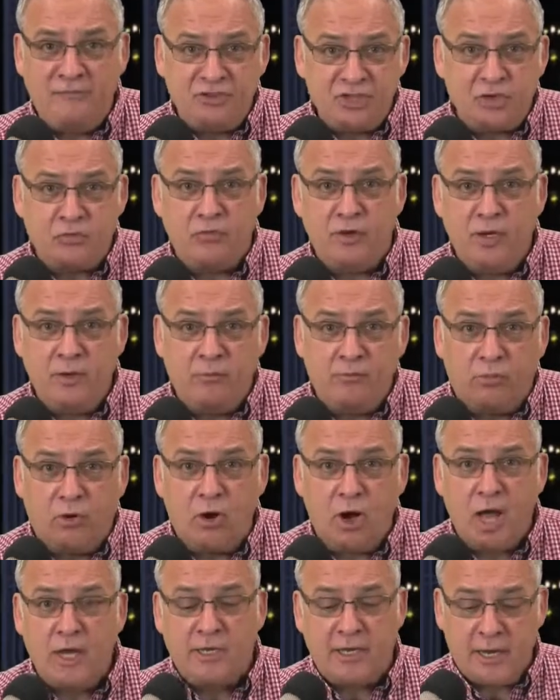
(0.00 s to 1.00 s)
stream
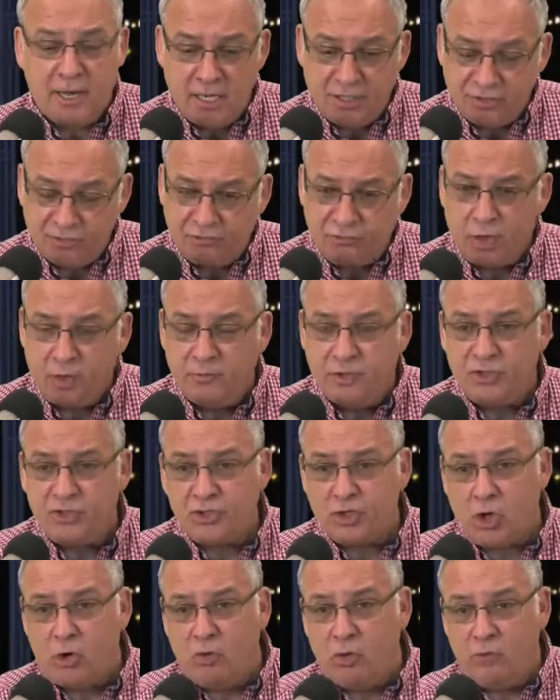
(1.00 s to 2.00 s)
broadcast from the
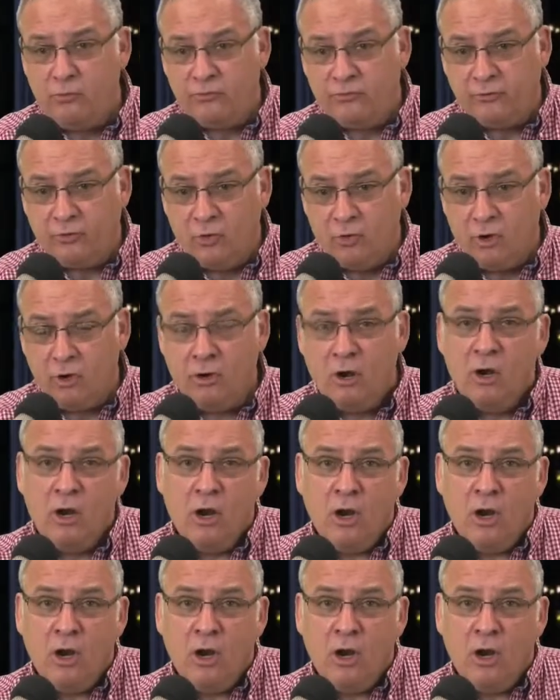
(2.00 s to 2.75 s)
showroom floor,